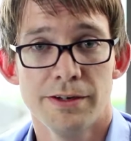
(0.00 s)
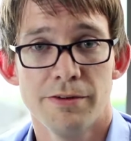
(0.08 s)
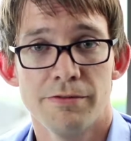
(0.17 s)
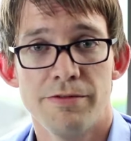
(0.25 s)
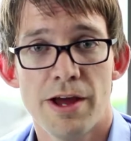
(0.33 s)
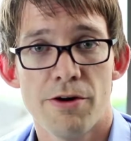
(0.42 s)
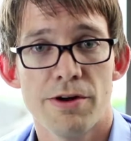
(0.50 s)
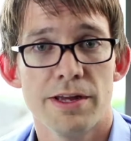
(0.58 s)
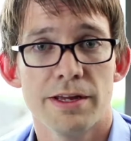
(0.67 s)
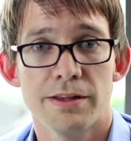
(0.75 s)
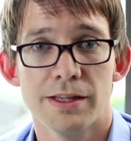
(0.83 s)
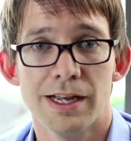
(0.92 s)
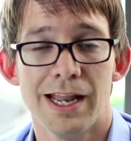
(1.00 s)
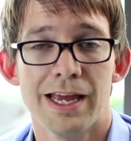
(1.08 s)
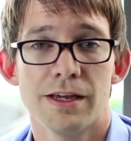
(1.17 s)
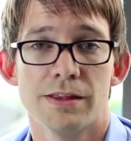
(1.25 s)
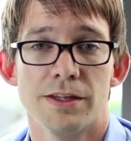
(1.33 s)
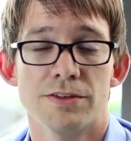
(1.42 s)
varying the
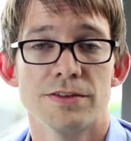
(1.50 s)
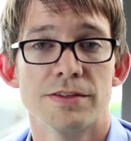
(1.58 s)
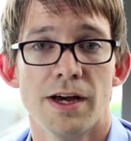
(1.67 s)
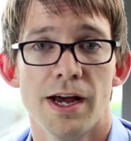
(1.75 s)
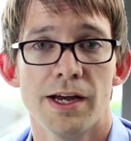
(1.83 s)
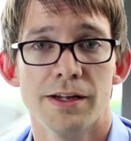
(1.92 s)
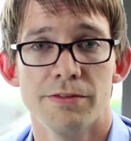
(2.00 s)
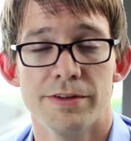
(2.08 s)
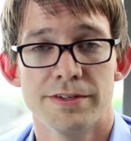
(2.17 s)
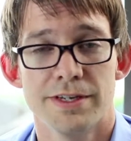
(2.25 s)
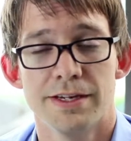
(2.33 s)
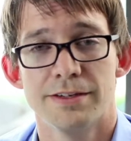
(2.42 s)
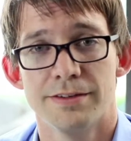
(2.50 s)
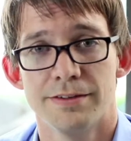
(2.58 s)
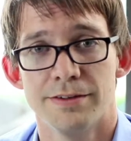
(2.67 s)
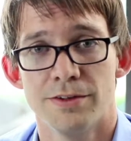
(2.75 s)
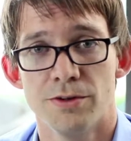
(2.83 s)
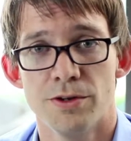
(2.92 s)
length and style of the
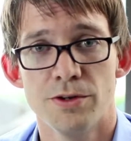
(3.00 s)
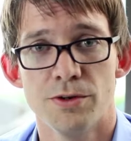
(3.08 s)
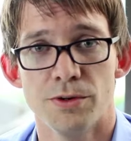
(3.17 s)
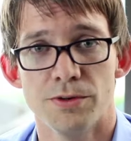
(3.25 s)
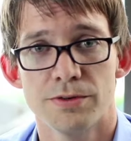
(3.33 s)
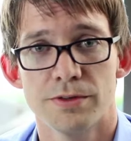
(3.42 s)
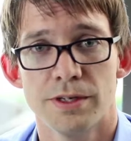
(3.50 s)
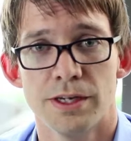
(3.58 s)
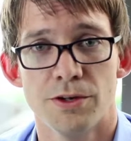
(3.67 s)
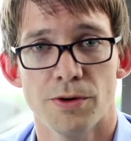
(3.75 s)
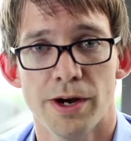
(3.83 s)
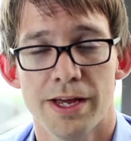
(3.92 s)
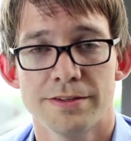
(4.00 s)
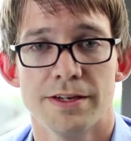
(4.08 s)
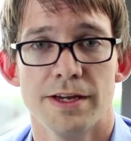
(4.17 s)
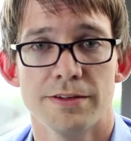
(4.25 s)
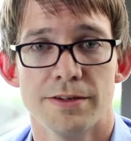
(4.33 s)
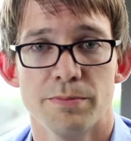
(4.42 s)
sentences you use in your
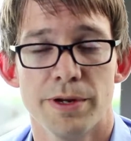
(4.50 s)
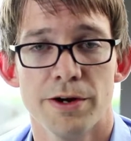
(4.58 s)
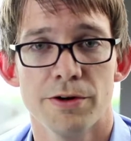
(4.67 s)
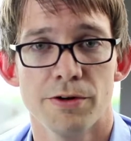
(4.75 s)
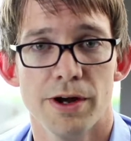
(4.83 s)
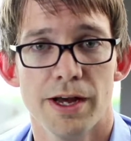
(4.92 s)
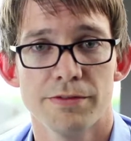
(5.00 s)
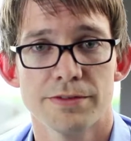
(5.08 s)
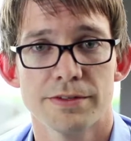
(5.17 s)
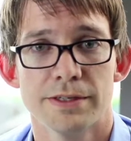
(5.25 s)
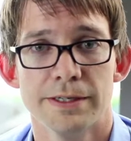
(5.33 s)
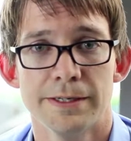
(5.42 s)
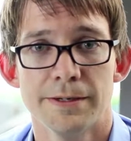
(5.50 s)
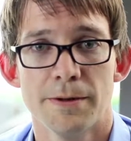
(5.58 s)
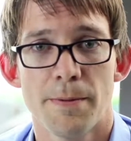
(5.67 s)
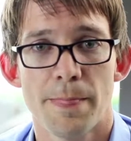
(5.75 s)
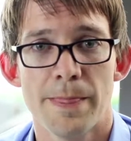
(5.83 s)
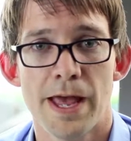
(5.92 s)
essays and paragraphs.
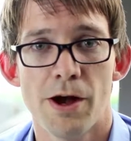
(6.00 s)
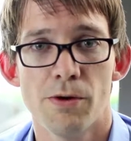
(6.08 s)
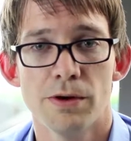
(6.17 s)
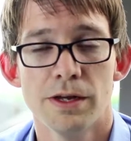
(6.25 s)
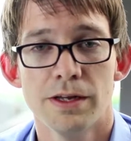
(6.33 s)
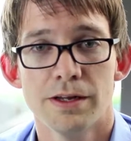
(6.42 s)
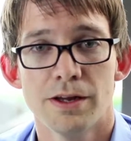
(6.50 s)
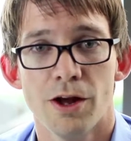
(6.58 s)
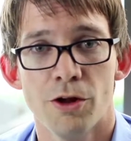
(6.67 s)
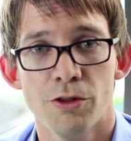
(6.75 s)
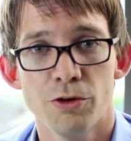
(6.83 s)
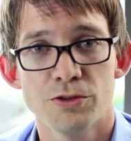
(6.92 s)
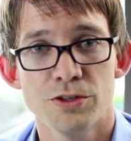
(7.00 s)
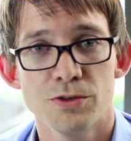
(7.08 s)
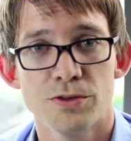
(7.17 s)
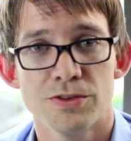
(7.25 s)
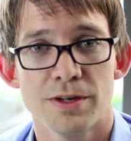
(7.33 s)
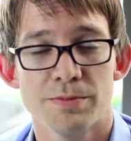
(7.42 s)
Now, although
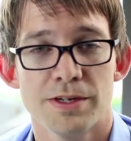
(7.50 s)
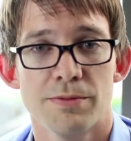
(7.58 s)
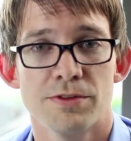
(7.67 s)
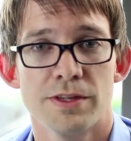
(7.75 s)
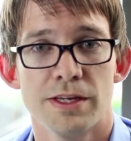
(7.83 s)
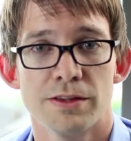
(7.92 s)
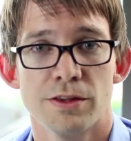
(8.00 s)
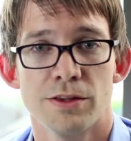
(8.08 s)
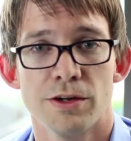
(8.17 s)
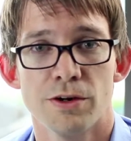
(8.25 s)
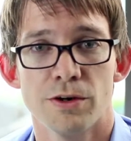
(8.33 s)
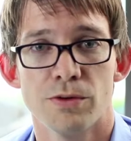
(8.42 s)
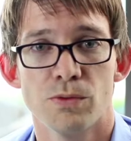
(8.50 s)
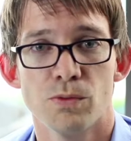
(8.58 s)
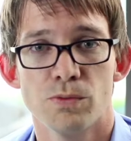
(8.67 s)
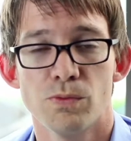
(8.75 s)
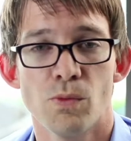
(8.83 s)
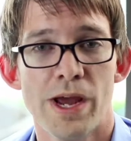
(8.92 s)
students sometimes think that there are
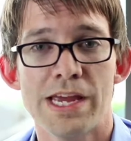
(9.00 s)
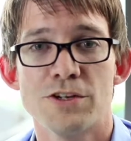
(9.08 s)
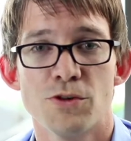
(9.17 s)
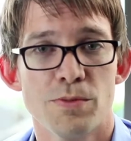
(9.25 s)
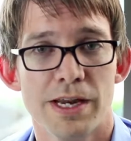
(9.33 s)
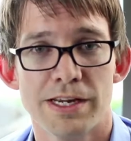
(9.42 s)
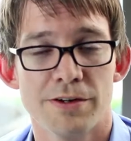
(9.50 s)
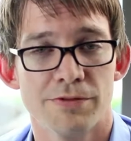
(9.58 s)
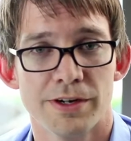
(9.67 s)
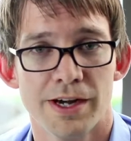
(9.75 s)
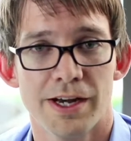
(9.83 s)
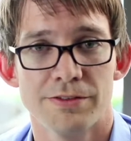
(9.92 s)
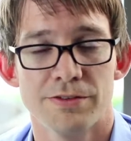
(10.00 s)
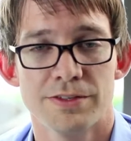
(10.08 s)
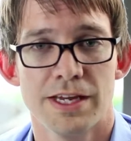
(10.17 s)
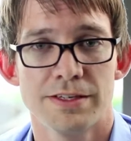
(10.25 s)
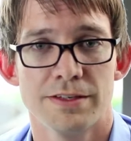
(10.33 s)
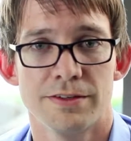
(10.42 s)
way too many different kinds of
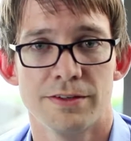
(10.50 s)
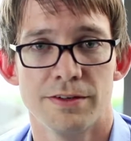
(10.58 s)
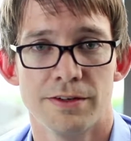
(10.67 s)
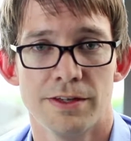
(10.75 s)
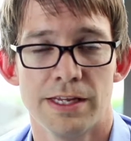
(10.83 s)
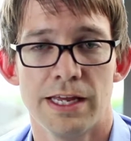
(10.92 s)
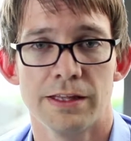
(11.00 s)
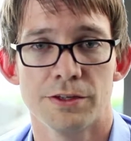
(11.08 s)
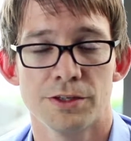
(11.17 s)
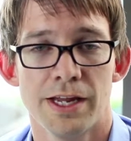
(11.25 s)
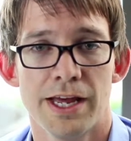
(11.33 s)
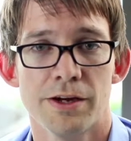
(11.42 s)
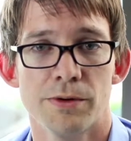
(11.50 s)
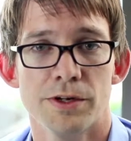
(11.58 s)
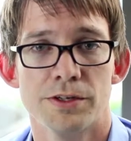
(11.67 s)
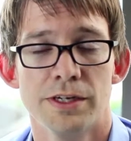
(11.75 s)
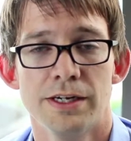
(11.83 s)
sentences in the English language,